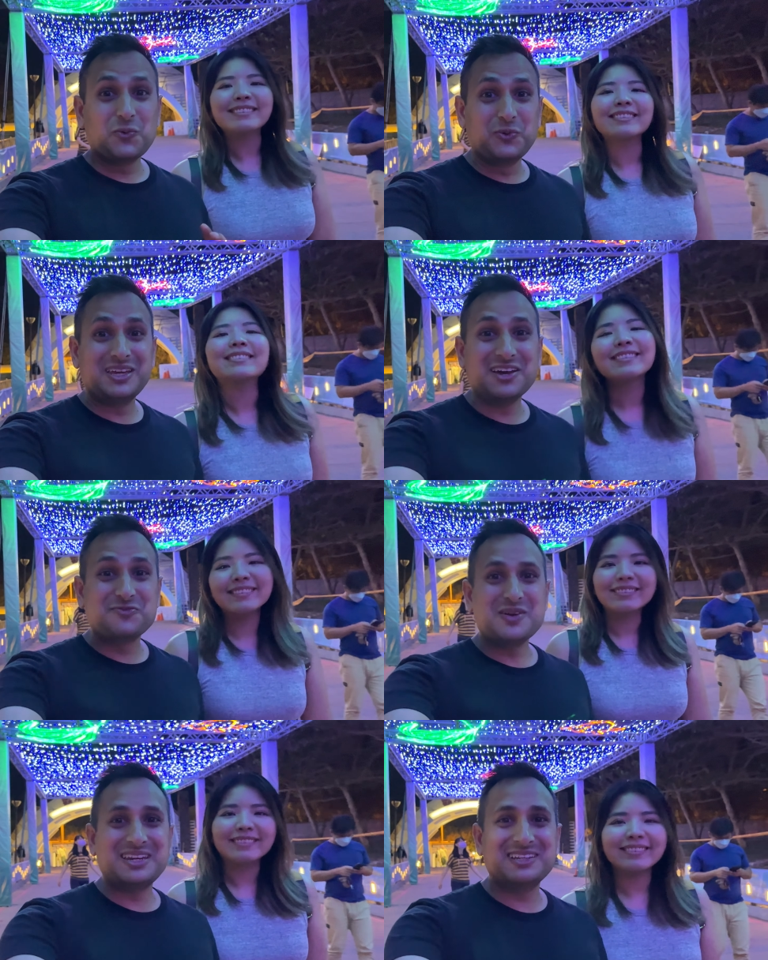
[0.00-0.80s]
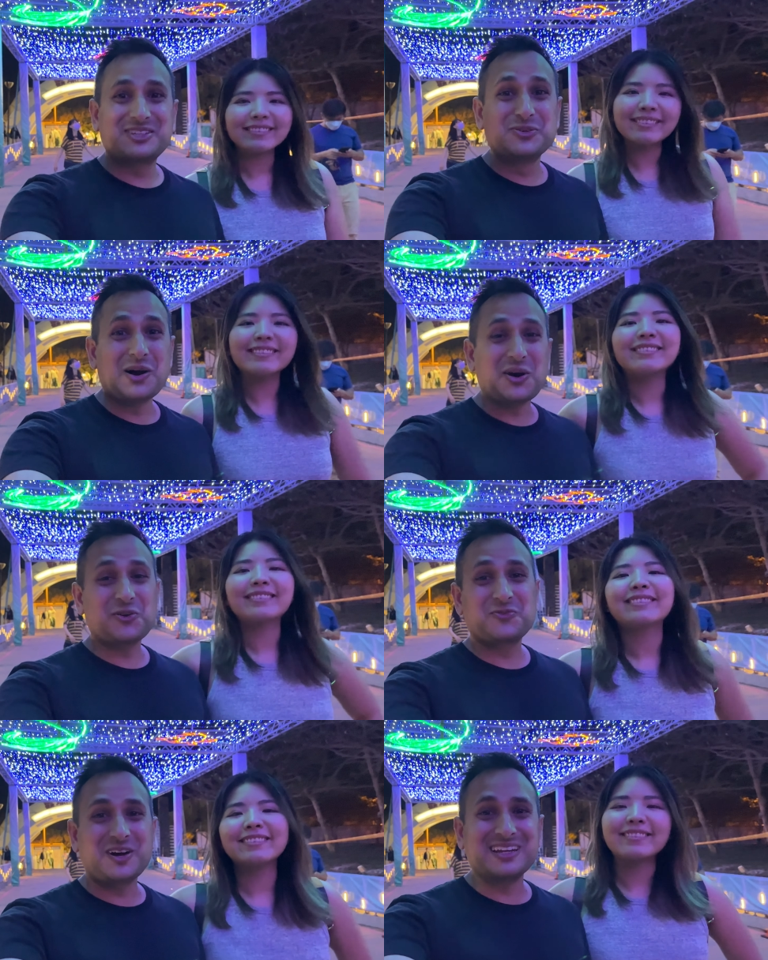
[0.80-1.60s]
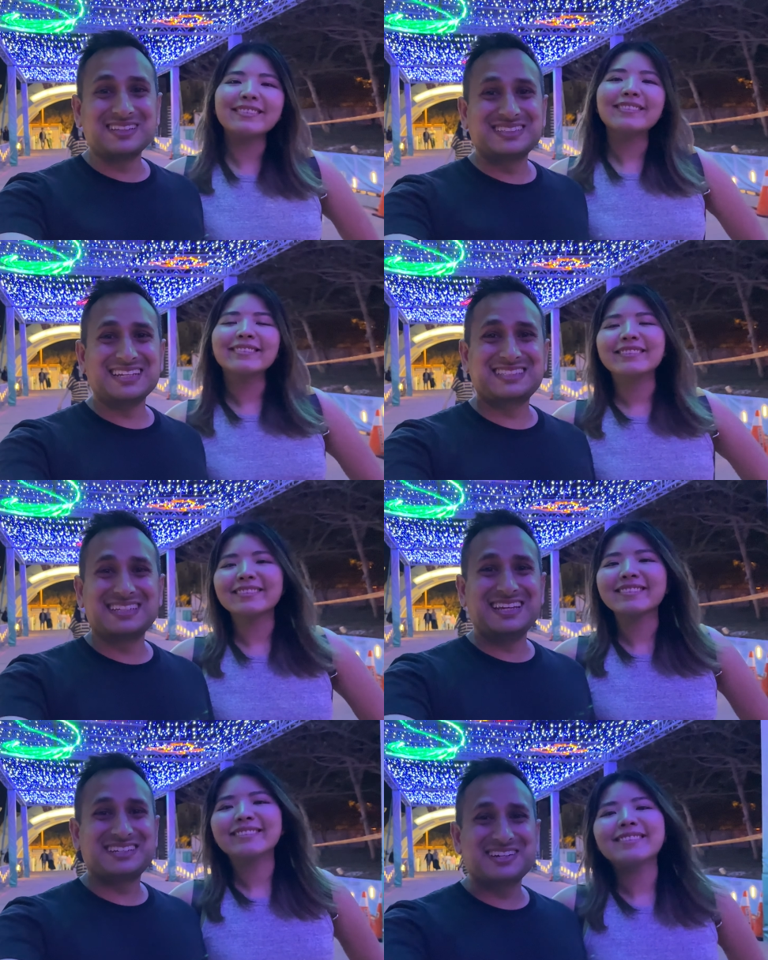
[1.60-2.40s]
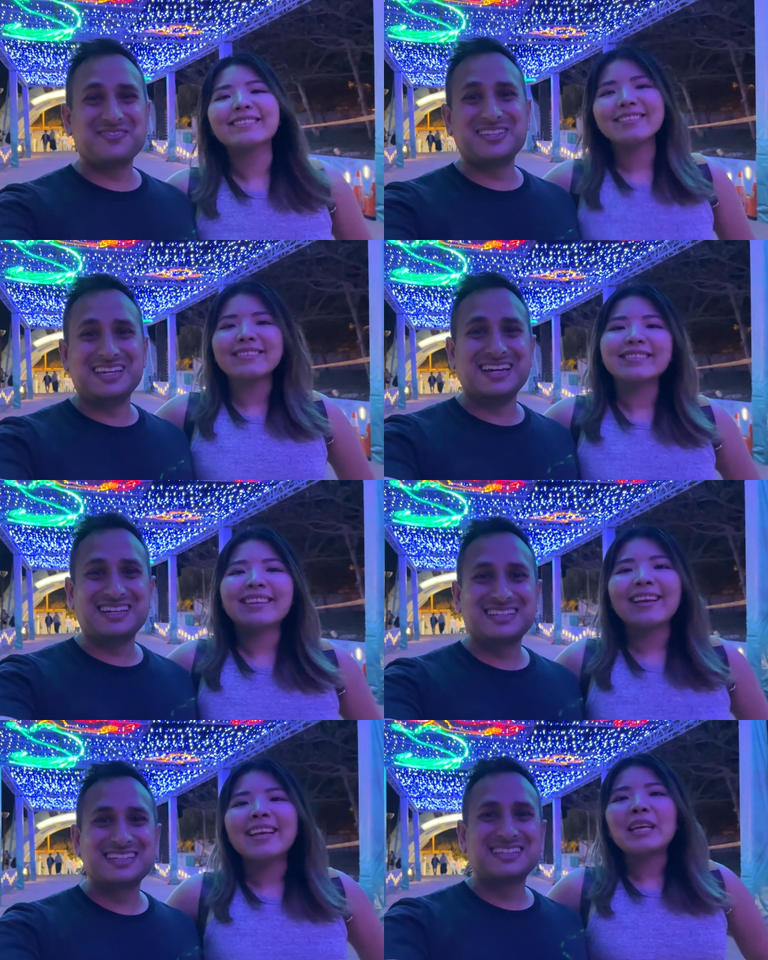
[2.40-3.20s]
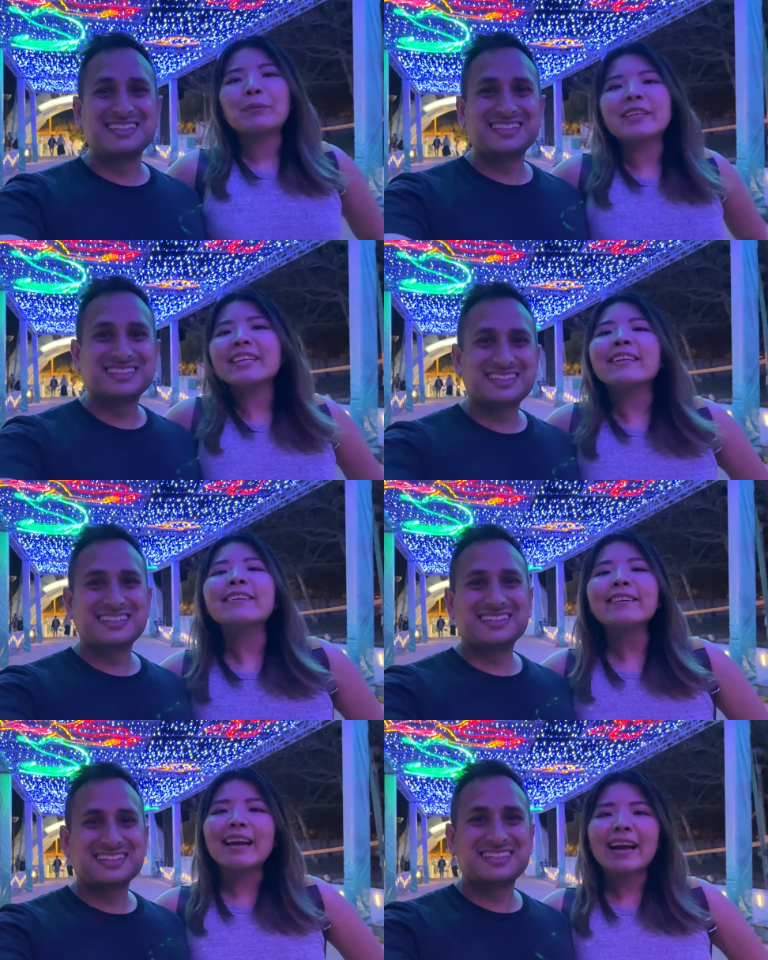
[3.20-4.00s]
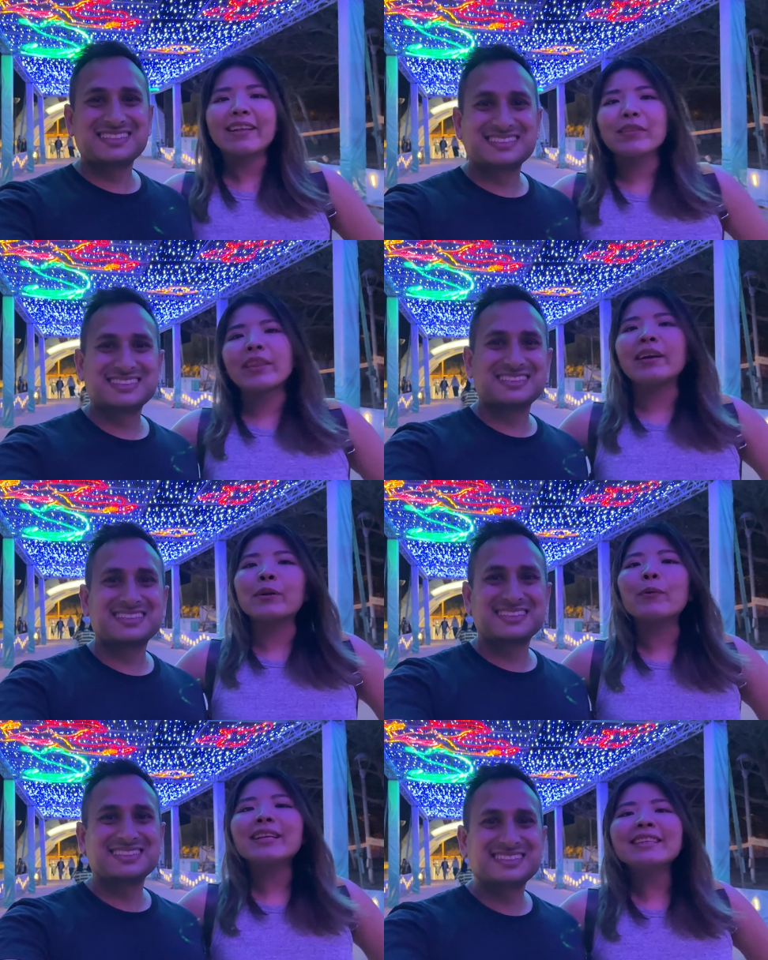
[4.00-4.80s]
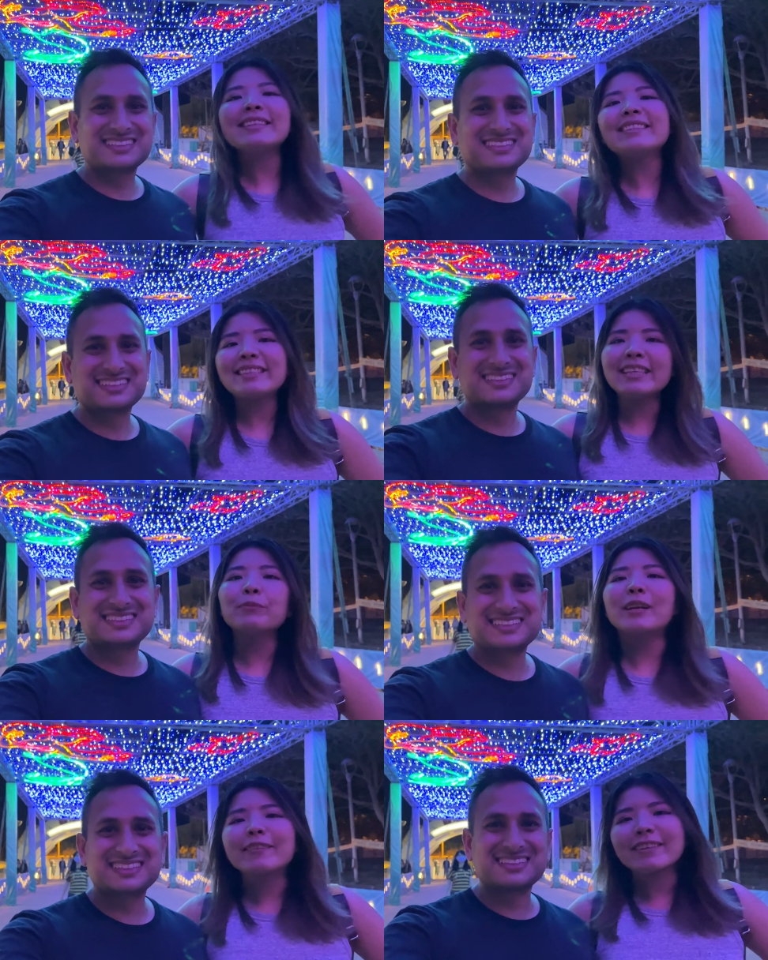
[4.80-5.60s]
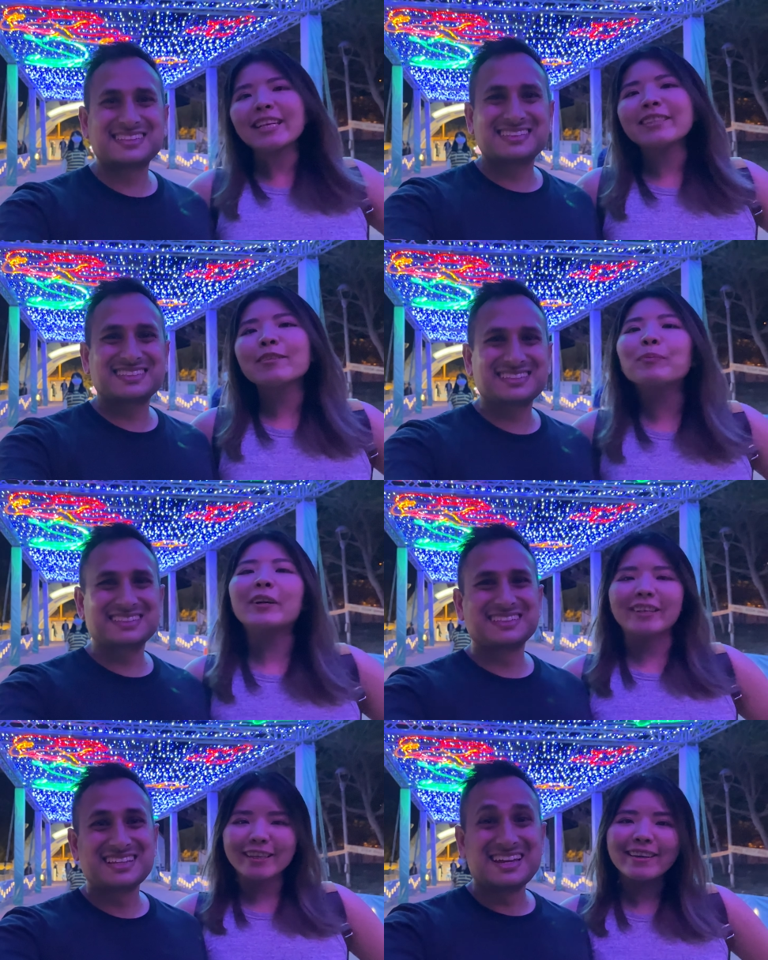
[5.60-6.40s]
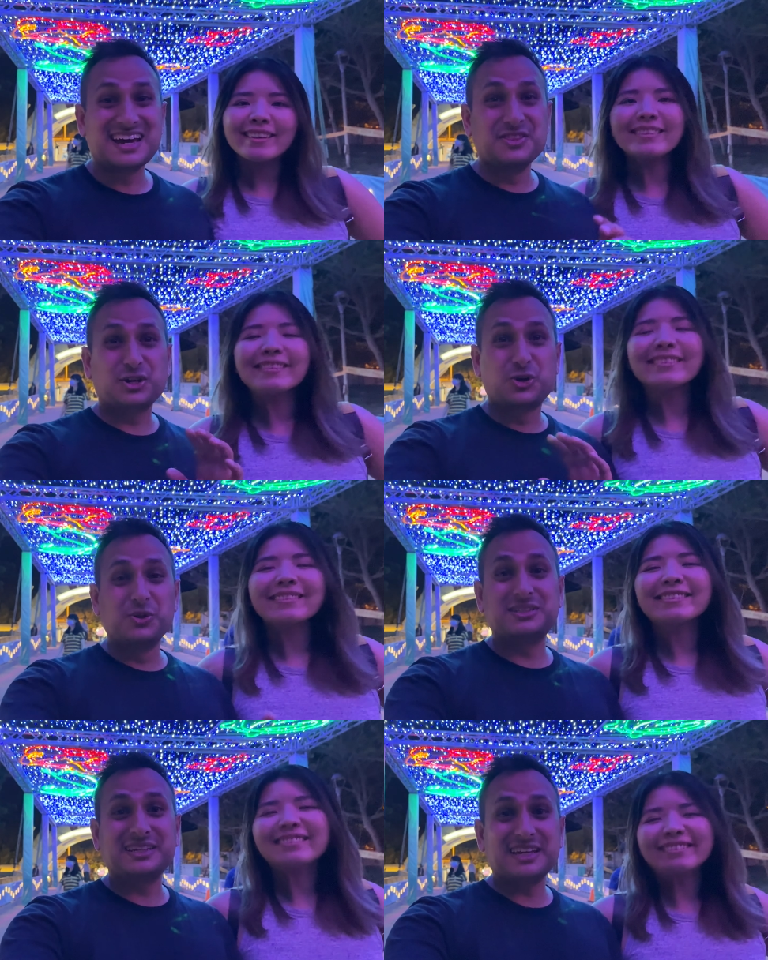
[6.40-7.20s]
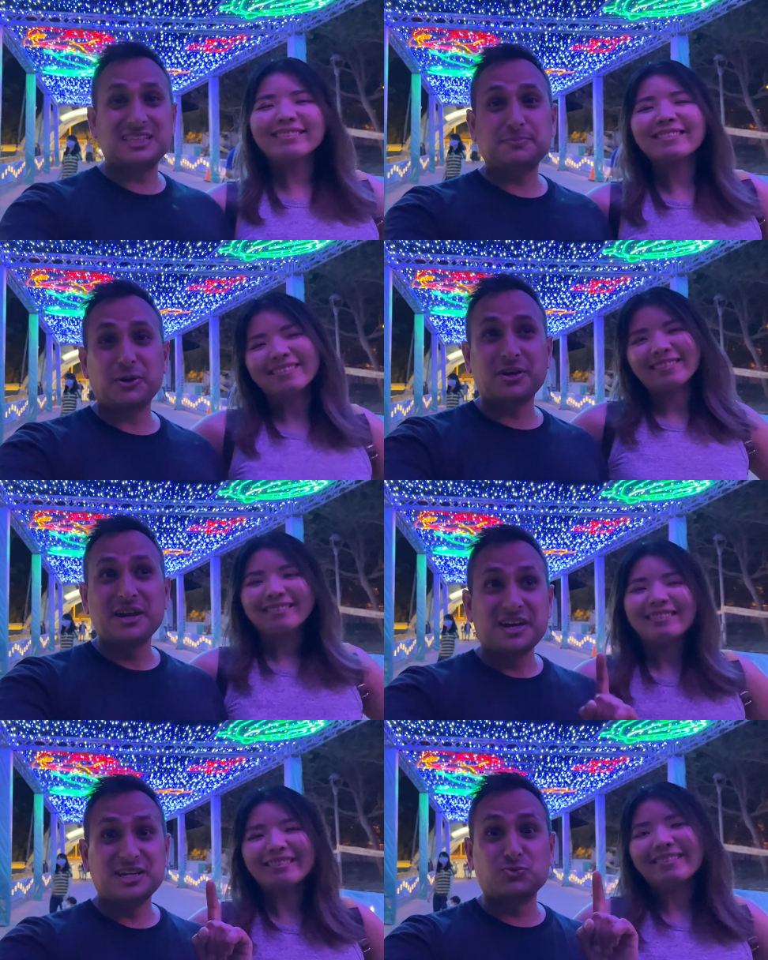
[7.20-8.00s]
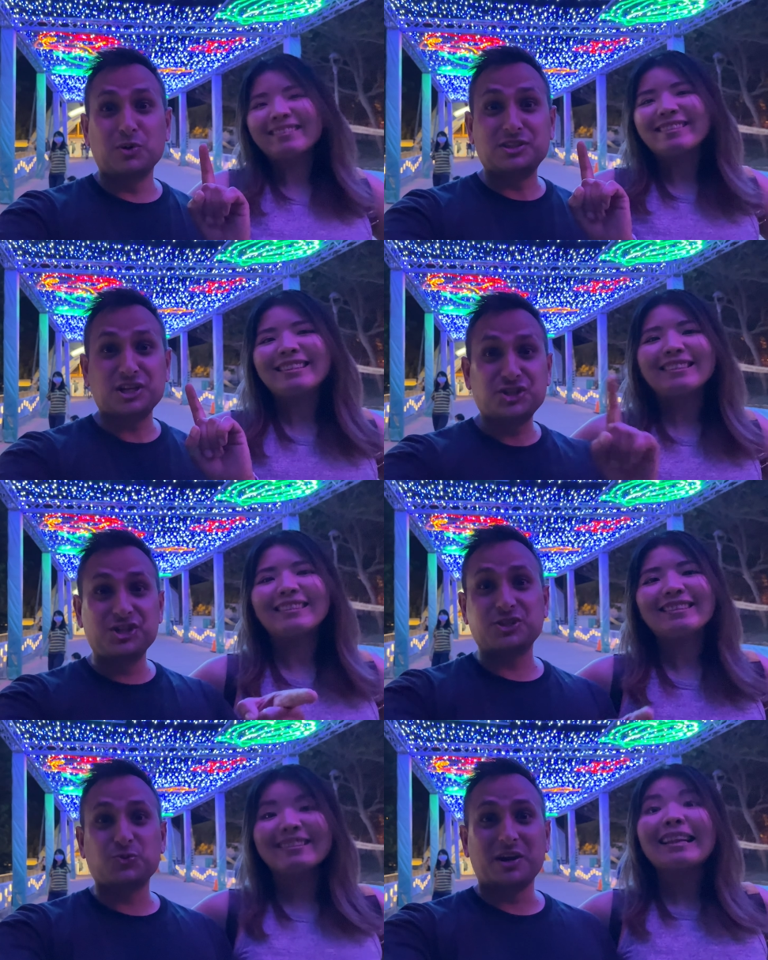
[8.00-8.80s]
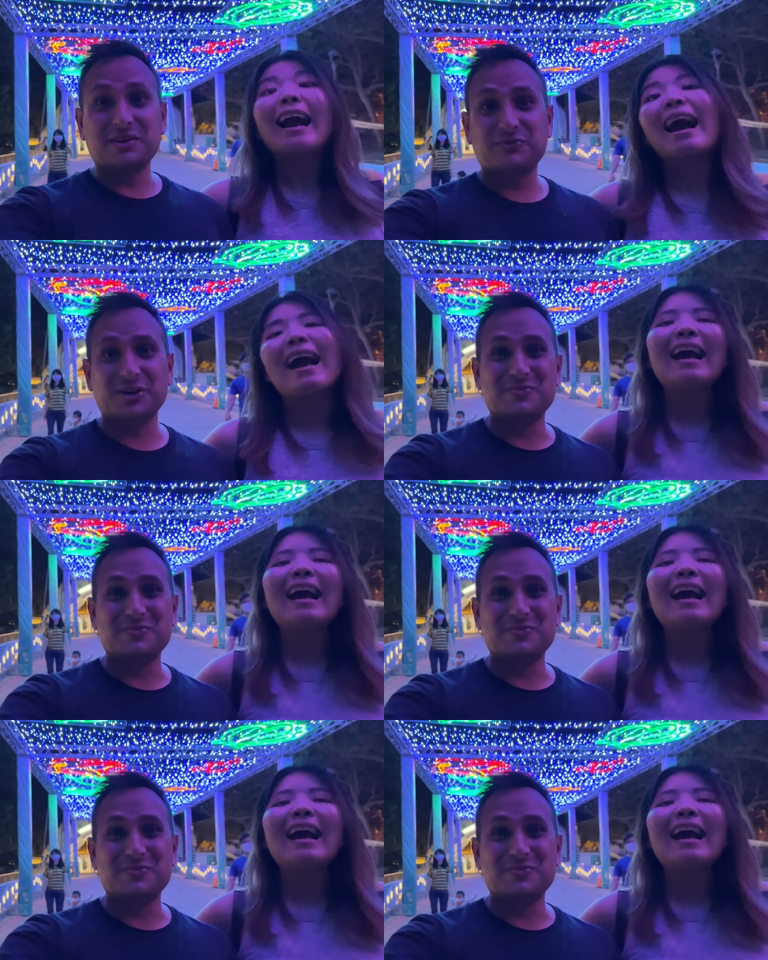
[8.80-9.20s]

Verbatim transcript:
Speaker 1: We have made it to our final destination of the day.
Speaker 2: We're here at the Guanyin Ting Recreational Park.
Speaker 1: And the coolest thing at this park is what's just right in front